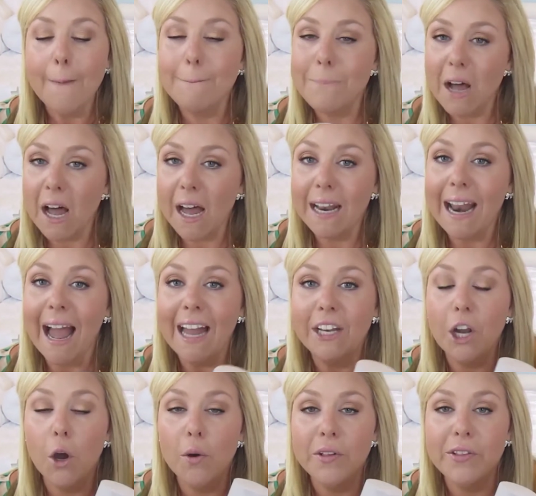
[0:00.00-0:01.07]
but I
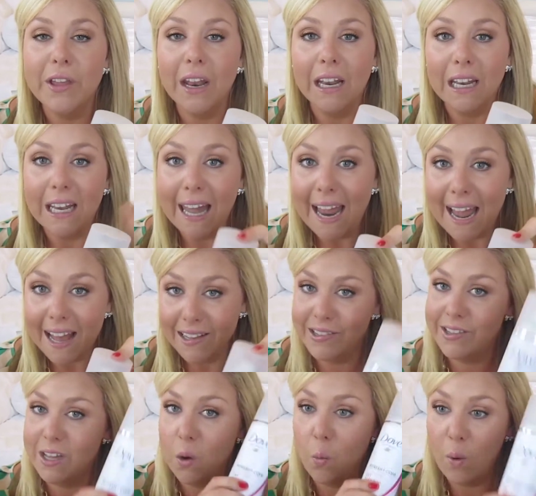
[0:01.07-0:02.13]
noticed
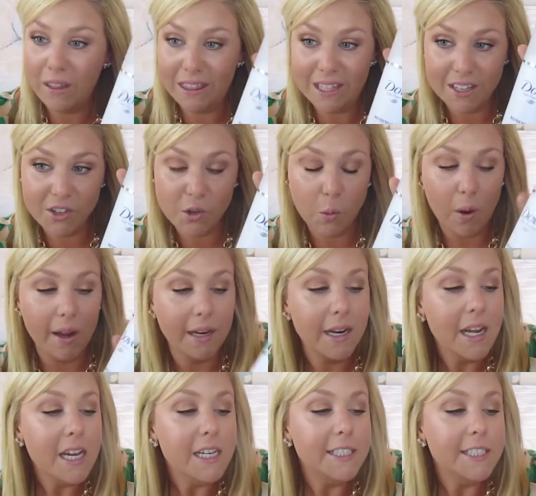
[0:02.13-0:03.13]
less with this one.